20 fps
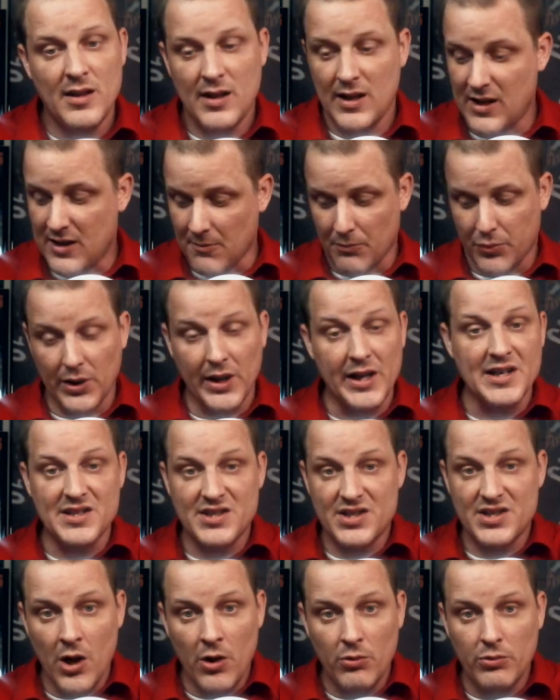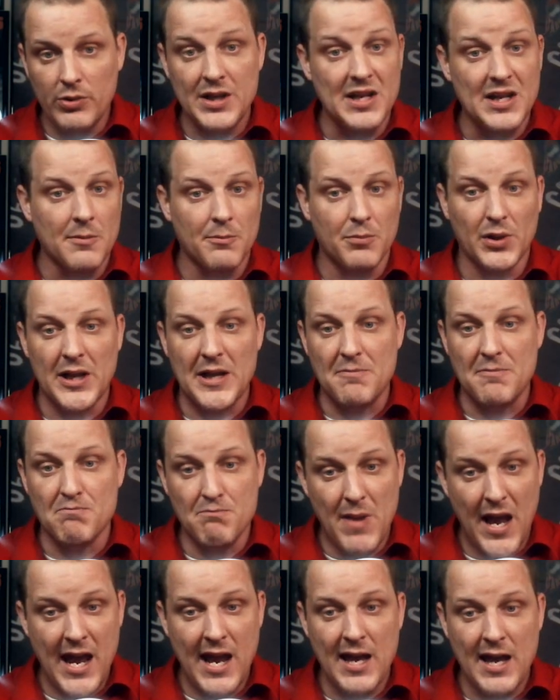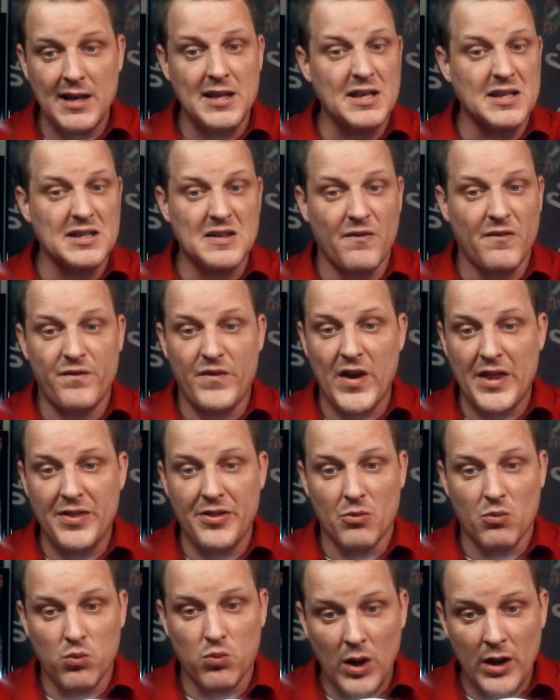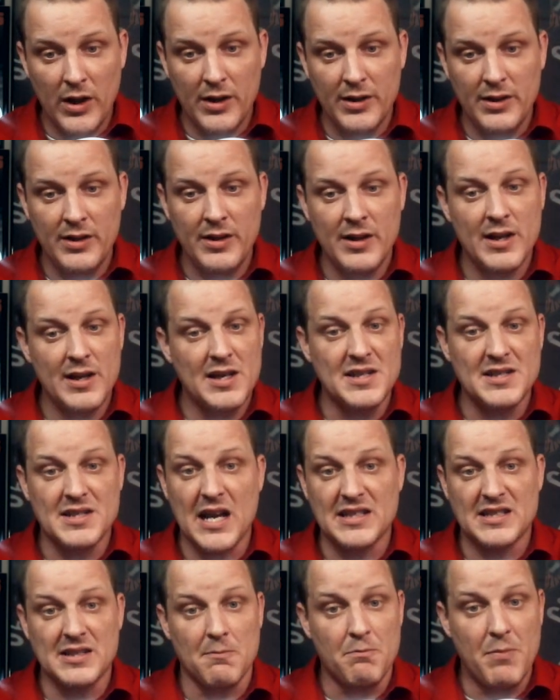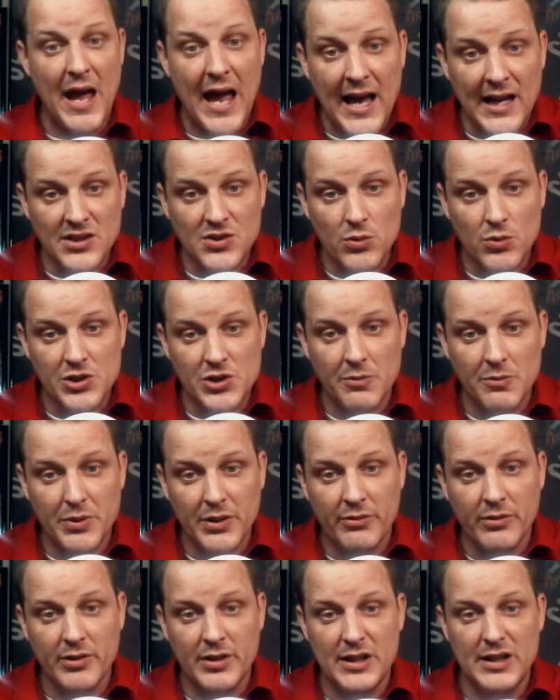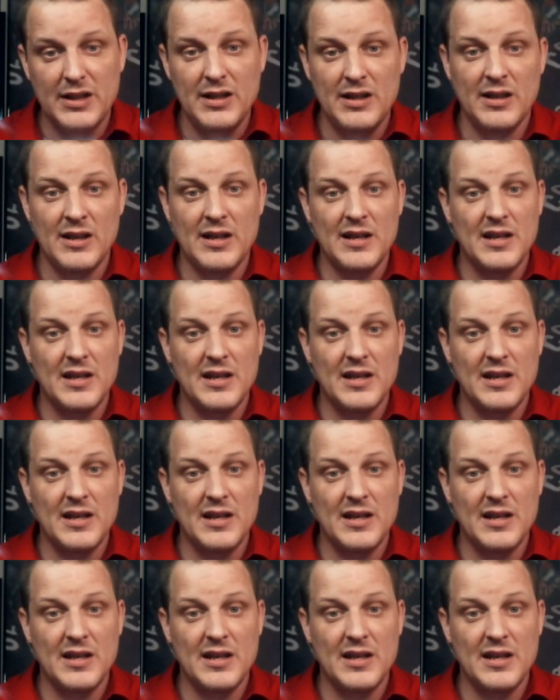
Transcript: He can play zone. He can play man. He can defend the run. He's got some pass rush ability.